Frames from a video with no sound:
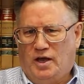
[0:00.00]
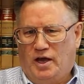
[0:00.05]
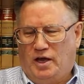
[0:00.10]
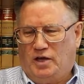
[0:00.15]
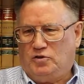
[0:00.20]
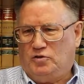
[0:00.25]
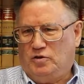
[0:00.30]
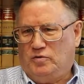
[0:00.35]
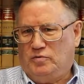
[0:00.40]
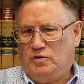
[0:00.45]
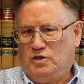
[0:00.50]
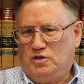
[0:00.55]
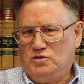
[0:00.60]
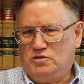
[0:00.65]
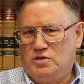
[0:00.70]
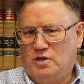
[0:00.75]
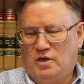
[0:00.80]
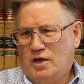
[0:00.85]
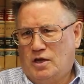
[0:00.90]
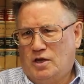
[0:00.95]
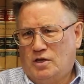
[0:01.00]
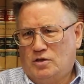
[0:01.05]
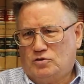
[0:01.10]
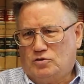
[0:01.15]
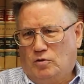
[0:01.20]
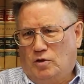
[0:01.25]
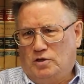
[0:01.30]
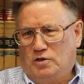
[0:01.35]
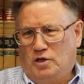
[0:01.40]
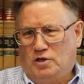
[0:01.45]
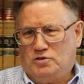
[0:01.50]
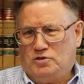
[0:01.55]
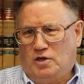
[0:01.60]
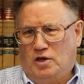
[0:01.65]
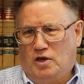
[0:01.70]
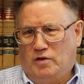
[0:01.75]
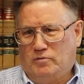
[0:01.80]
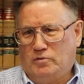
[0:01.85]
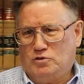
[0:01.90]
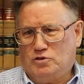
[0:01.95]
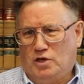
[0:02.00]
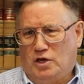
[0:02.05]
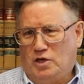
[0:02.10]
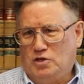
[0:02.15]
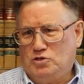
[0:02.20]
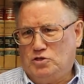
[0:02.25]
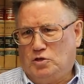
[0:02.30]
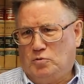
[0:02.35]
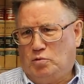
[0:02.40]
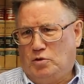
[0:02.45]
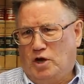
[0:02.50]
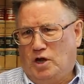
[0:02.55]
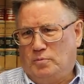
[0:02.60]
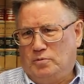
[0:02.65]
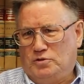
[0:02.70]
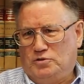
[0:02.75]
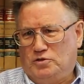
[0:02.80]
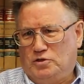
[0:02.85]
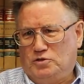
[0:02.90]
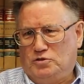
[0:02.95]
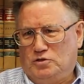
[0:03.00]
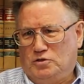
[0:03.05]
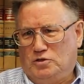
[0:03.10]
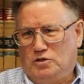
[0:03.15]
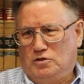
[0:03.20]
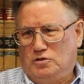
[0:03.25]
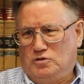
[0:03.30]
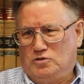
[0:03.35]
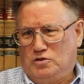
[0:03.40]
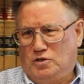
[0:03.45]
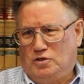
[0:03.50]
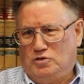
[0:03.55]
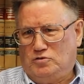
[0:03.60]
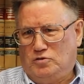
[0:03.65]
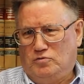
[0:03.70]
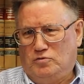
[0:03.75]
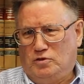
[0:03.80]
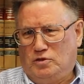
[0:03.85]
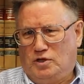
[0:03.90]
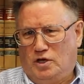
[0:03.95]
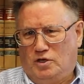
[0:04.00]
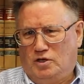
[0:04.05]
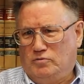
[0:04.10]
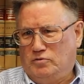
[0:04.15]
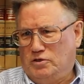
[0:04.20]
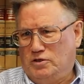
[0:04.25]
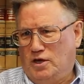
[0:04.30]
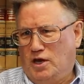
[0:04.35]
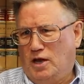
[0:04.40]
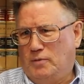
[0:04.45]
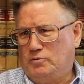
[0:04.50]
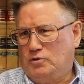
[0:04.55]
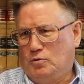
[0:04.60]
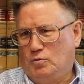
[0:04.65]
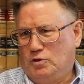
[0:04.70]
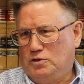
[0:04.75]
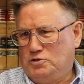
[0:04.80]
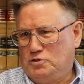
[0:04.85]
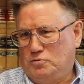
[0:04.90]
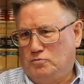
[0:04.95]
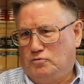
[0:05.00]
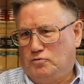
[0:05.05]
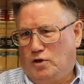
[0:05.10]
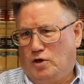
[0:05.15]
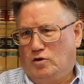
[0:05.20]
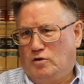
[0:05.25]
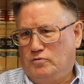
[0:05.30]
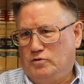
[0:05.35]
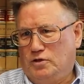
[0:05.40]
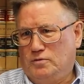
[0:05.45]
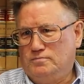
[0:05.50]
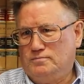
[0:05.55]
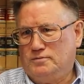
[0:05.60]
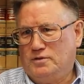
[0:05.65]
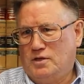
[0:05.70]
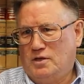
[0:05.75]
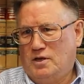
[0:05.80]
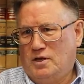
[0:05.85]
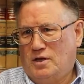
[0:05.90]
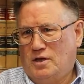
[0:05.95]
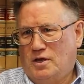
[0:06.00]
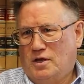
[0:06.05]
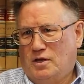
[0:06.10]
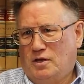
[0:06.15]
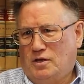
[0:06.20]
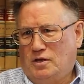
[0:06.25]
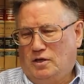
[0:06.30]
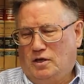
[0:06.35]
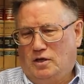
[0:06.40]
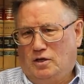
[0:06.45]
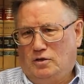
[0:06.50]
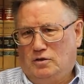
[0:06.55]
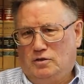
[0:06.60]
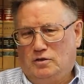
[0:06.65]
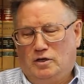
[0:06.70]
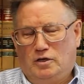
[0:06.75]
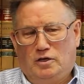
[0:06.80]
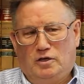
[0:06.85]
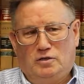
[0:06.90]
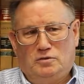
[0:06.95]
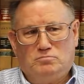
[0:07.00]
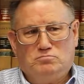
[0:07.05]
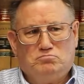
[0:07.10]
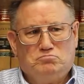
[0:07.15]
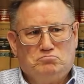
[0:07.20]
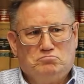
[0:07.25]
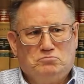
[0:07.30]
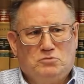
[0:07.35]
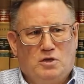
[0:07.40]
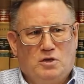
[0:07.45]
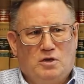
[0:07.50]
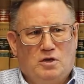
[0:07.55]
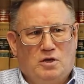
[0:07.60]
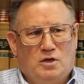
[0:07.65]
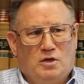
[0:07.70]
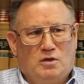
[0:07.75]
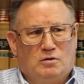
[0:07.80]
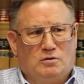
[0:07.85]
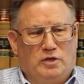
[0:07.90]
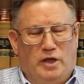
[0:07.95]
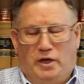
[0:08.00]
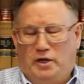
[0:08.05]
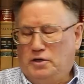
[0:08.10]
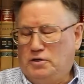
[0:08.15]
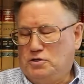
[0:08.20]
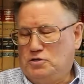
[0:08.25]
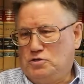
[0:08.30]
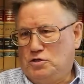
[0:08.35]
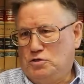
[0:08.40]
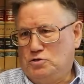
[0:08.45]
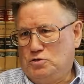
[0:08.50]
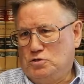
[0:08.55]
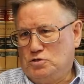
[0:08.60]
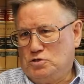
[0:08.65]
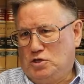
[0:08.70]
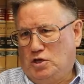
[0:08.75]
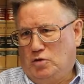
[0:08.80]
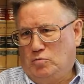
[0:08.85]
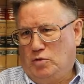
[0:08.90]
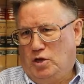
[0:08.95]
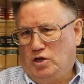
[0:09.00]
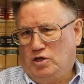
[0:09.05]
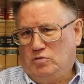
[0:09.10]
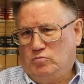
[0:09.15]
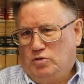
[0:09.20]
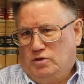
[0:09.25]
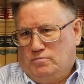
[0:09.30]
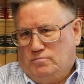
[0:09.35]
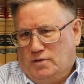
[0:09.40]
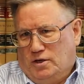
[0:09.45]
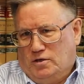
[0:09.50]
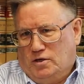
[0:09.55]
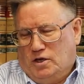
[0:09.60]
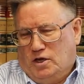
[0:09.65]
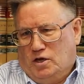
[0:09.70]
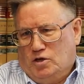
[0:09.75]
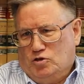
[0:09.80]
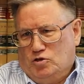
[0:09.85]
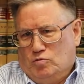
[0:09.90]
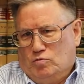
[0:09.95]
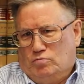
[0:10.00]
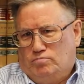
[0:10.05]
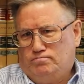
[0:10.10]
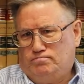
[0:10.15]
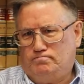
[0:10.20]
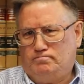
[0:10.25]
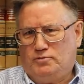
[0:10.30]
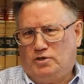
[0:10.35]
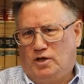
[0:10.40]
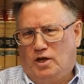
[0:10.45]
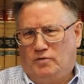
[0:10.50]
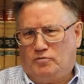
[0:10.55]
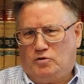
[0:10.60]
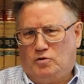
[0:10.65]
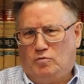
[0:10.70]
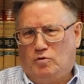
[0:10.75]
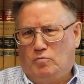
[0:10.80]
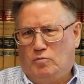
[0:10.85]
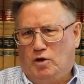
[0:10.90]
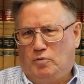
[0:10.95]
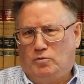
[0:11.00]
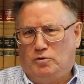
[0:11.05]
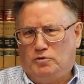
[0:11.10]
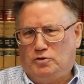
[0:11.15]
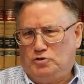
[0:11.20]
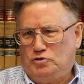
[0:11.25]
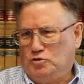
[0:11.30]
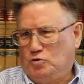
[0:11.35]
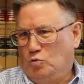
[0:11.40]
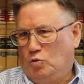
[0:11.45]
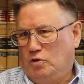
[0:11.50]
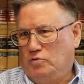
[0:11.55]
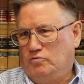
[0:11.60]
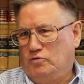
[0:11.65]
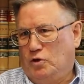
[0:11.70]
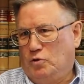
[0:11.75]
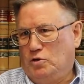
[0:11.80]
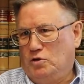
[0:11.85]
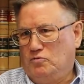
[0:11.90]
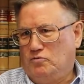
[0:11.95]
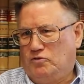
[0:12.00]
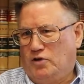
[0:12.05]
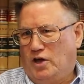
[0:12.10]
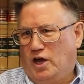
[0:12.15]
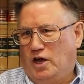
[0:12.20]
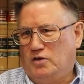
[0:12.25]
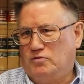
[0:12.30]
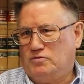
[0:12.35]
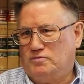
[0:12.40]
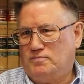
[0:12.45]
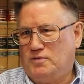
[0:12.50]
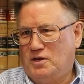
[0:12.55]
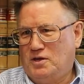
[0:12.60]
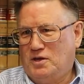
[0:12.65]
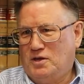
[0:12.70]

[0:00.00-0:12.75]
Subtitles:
activities. So it's an ever-changing proposition in the sense of you kind of adapt to what's in front of you. And a lot of decisions get made, but in the end you have to remember that you're one vote in 5,